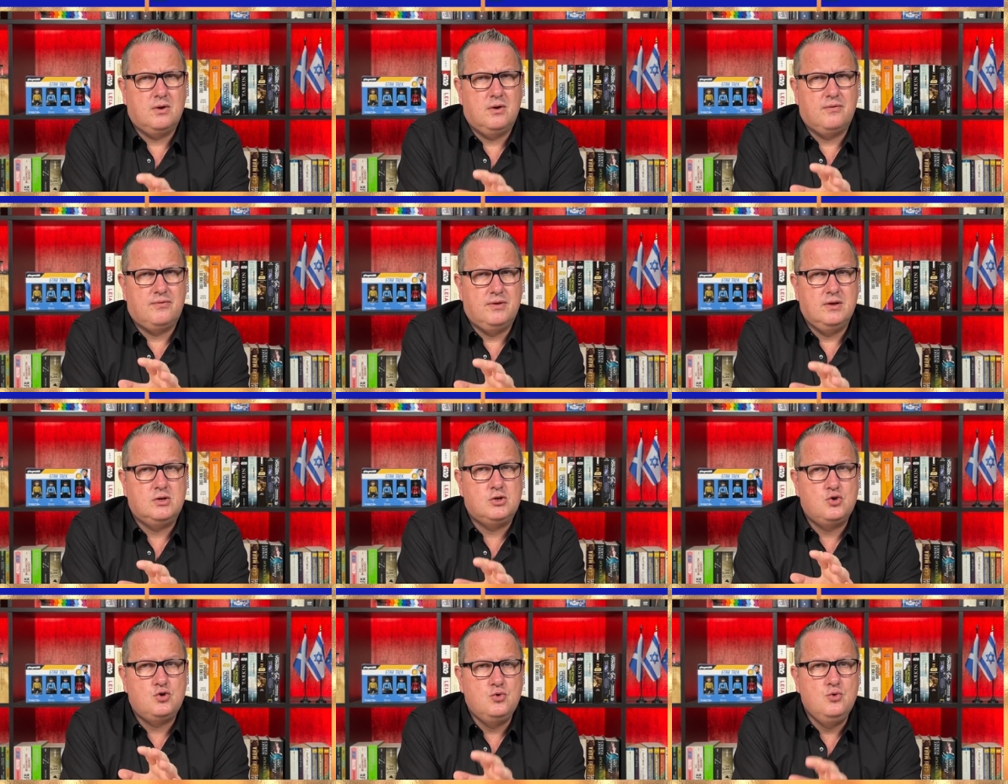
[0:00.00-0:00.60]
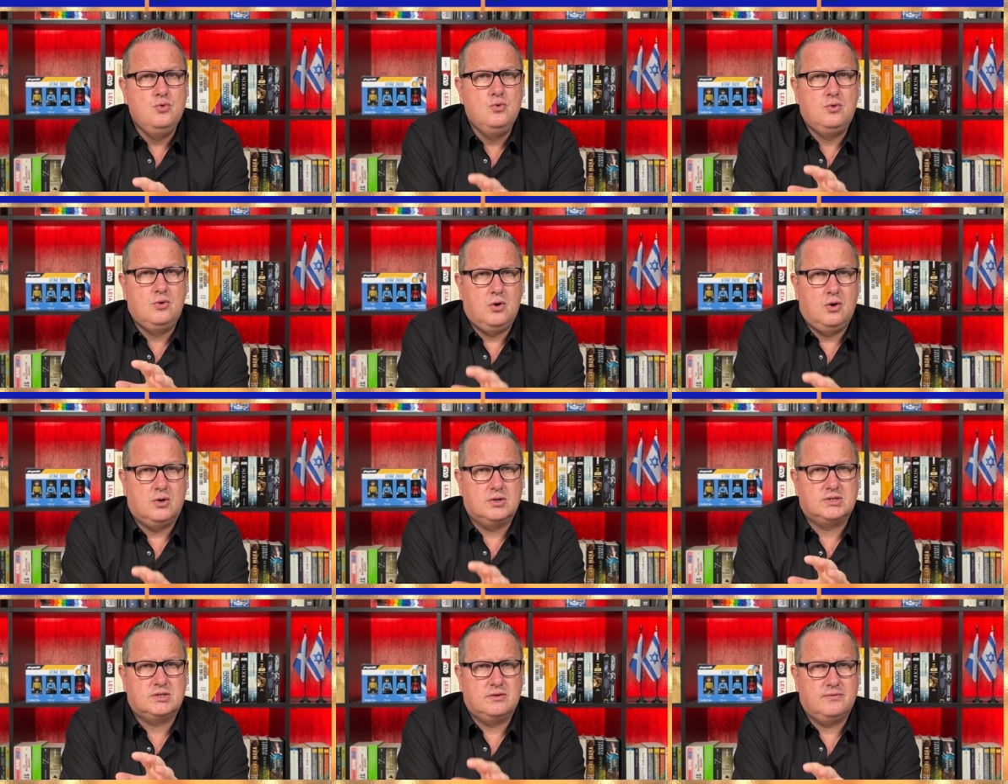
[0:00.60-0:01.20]
of the true
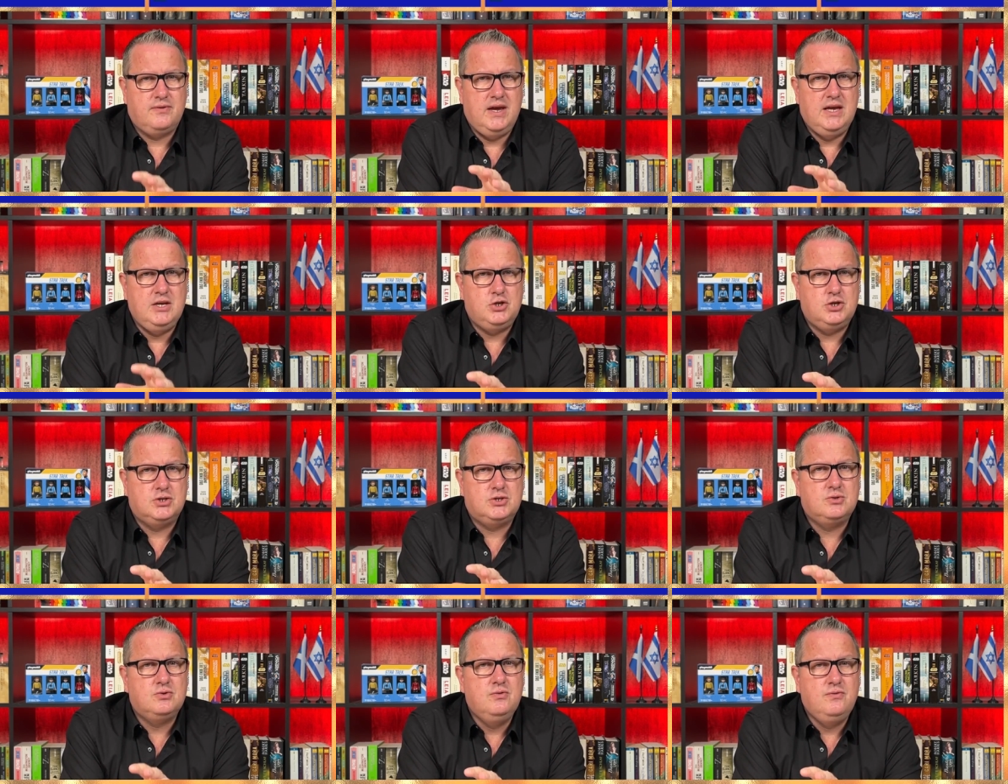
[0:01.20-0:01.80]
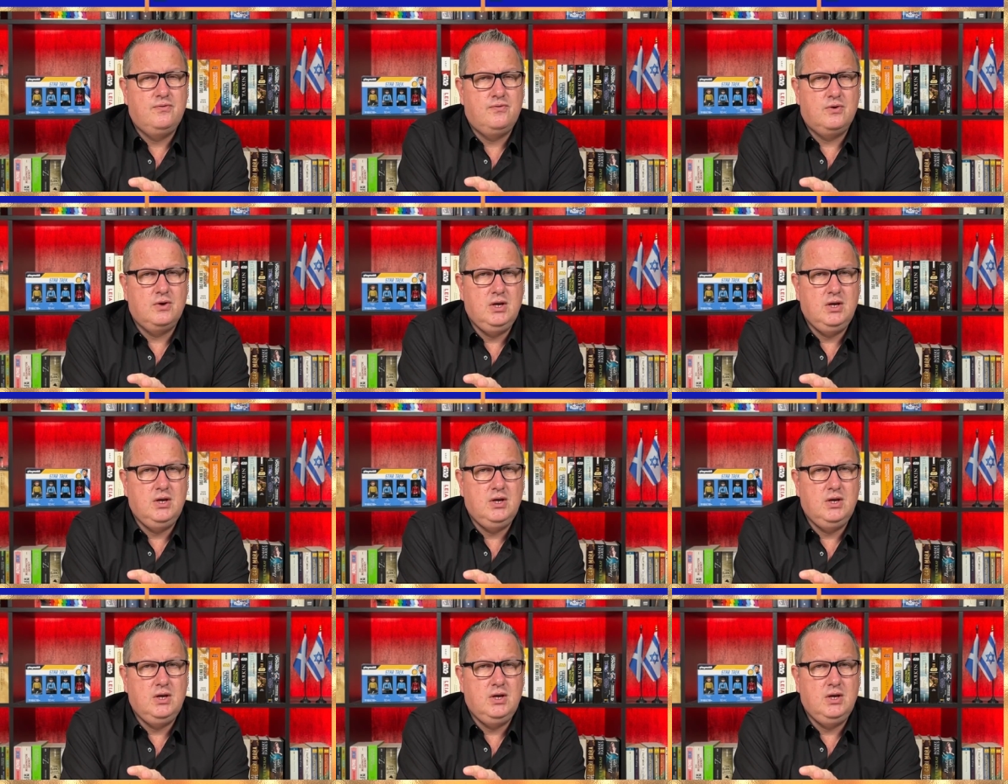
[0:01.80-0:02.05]
costs of HS2 for